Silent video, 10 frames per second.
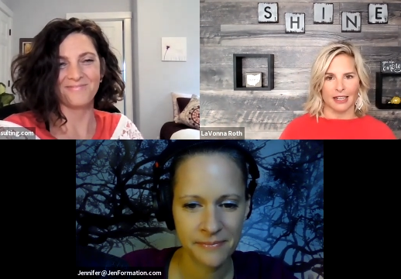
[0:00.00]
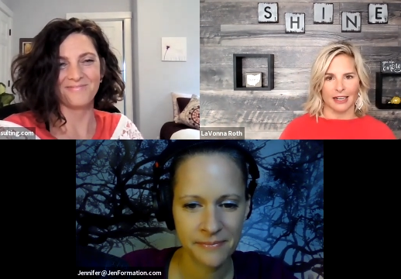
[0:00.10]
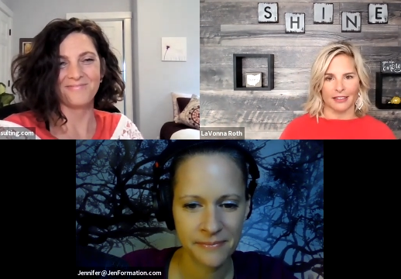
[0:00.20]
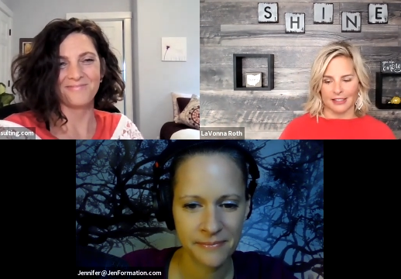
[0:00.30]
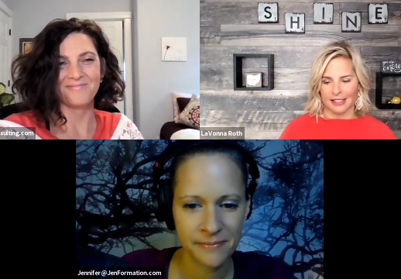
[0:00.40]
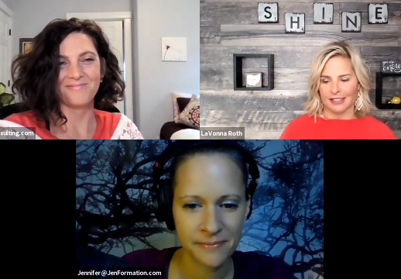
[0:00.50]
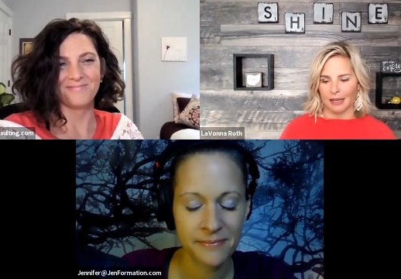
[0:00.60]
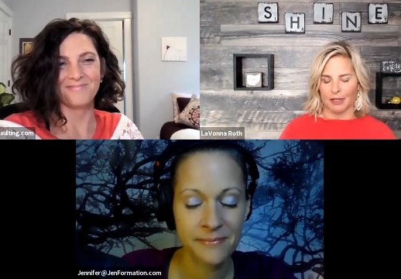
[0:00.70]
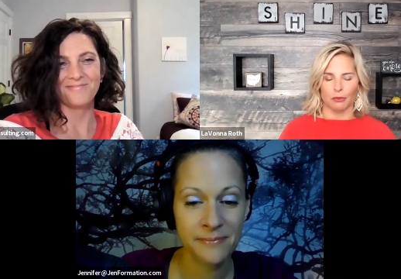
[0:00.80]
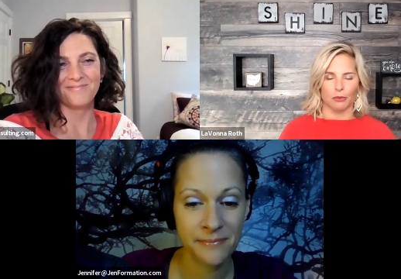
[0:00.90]
Speaker 1: that and i think it's the same
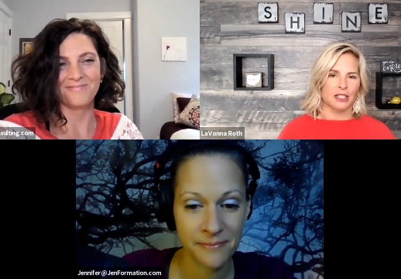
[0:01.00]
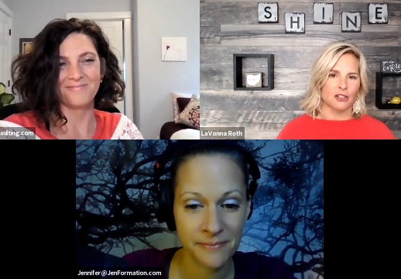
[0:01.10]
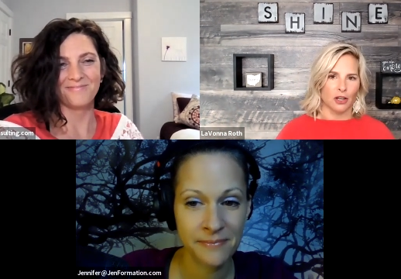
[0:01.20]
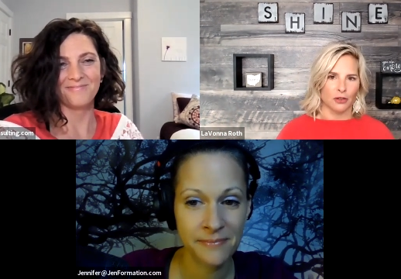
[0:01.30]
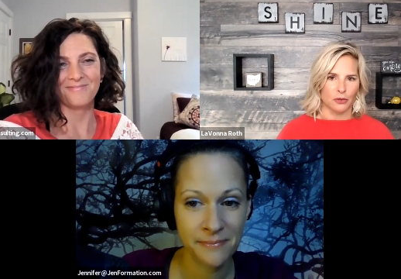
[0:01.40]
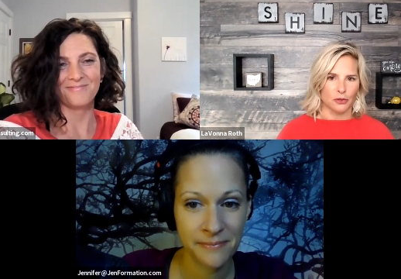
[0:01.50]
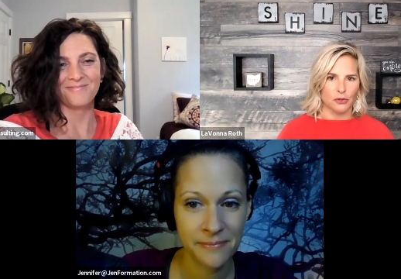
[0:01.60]
thing when we teach others